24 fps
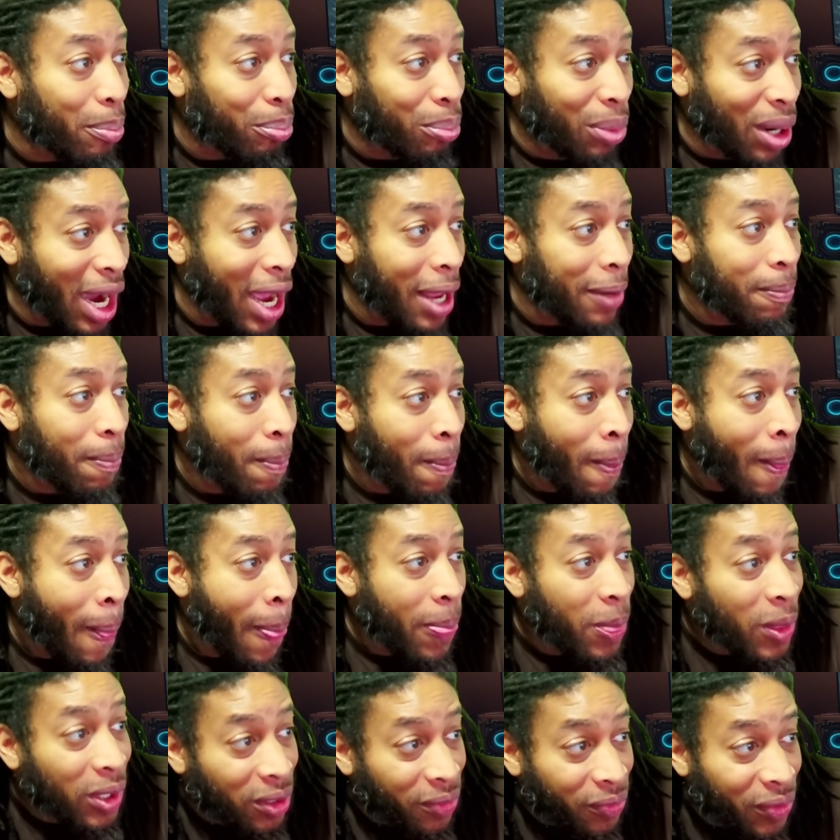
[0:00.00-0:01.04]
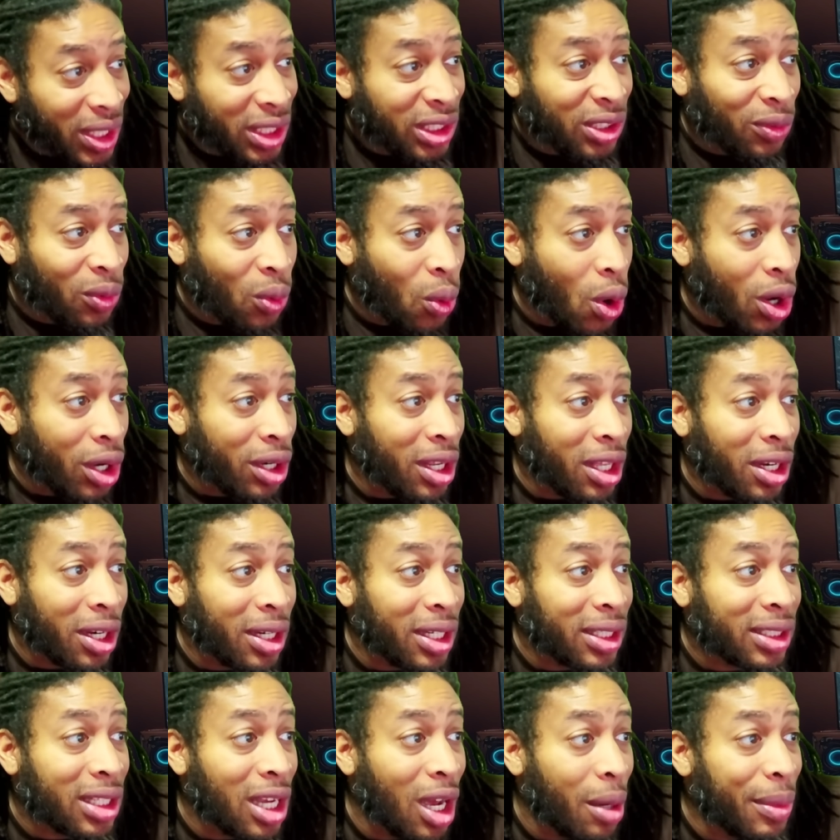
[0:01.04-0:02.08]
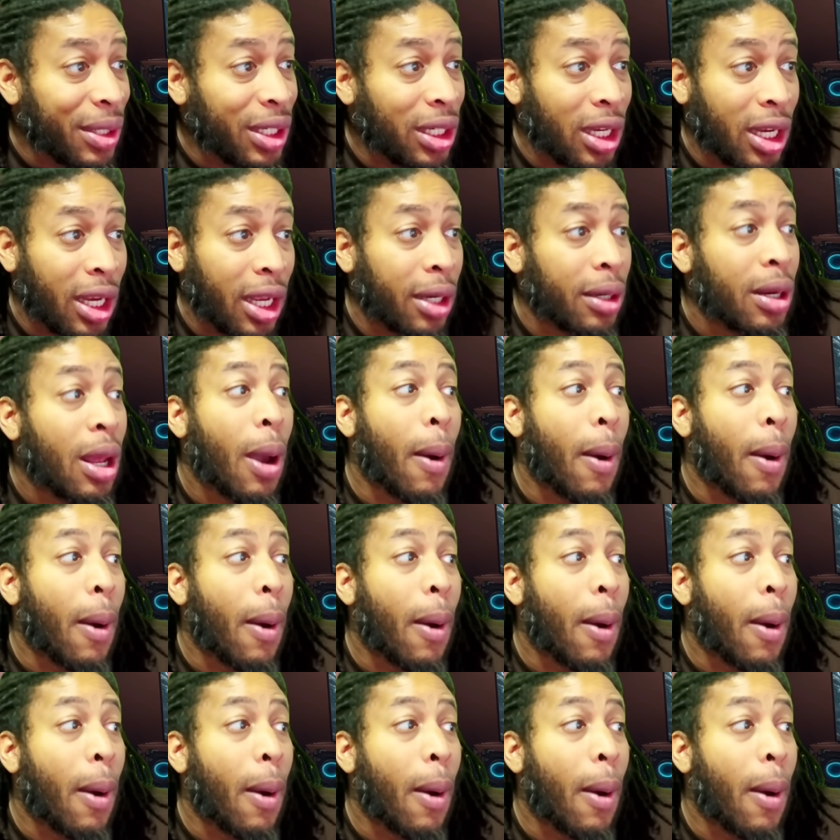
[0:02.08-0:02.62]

But the defensive coordinator that's coming in,